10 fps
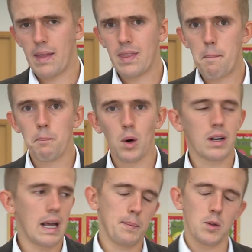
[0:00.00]
And then
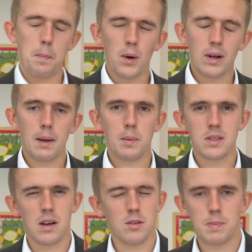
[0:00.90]
book labels. Book labels going